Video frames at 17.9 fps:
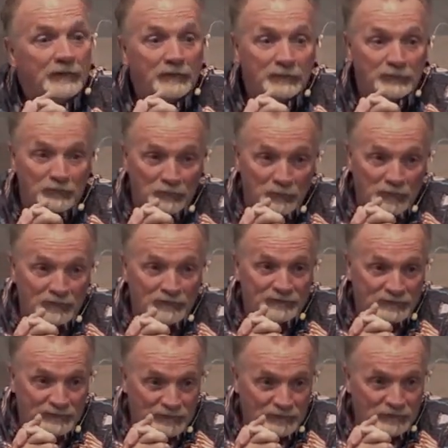There's a
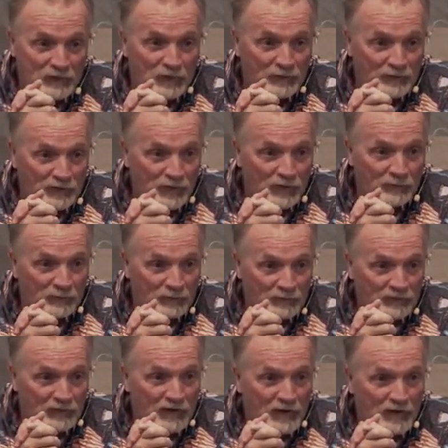reason it's called the armor
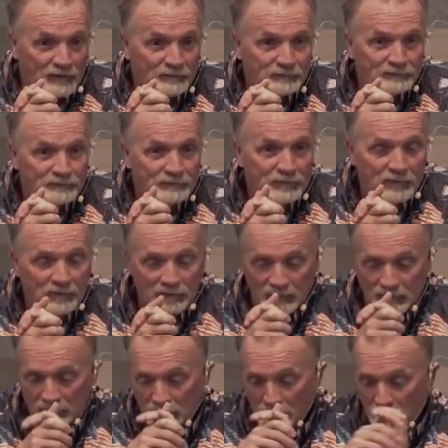of
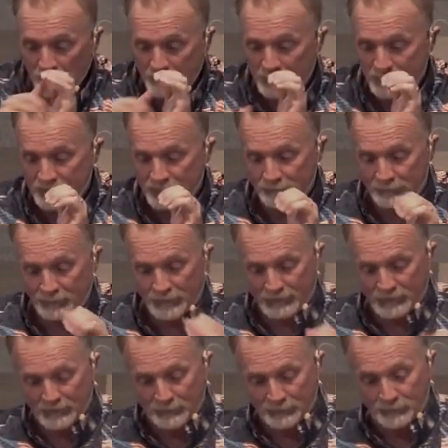God. We need to
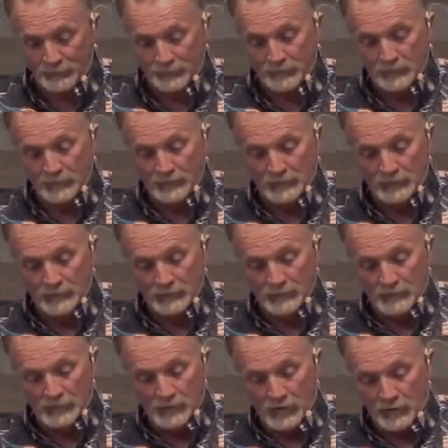pick up
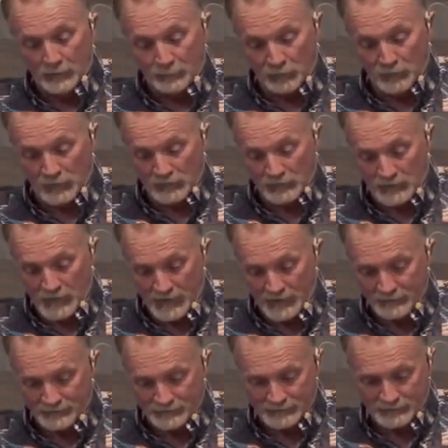our prayer
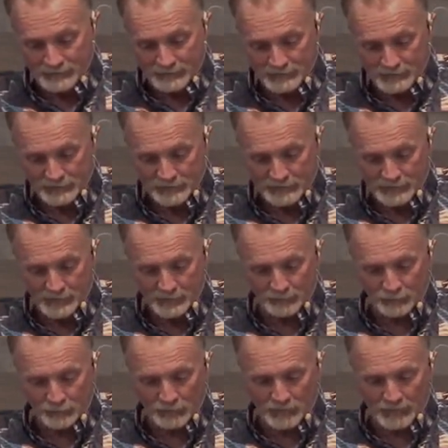life
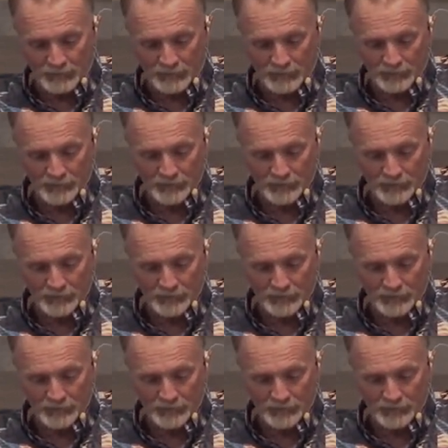and pray.